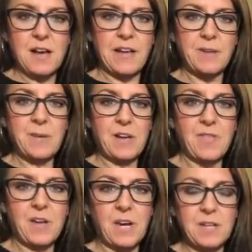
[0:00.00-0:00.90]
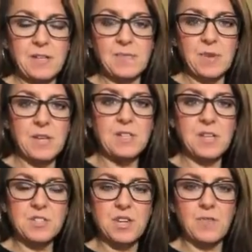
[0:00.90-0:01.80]
I had been on the hunt for an
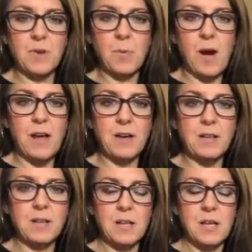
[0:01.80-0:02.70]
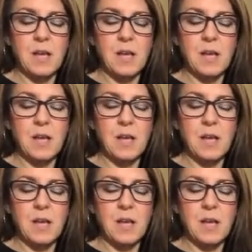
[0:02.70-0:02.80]
SLG for a while.